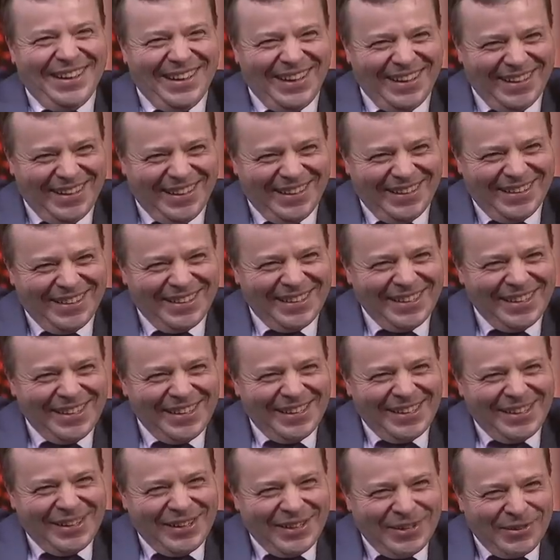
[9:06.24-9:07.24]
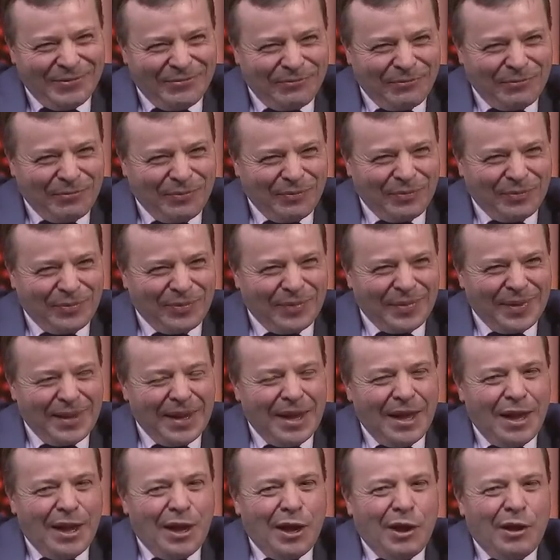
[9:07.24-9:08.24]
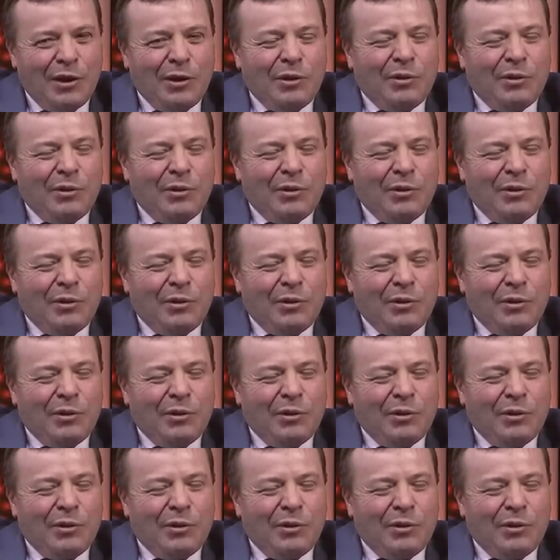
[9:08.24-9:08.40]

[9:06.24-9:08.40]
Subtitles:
flit through my mind this week.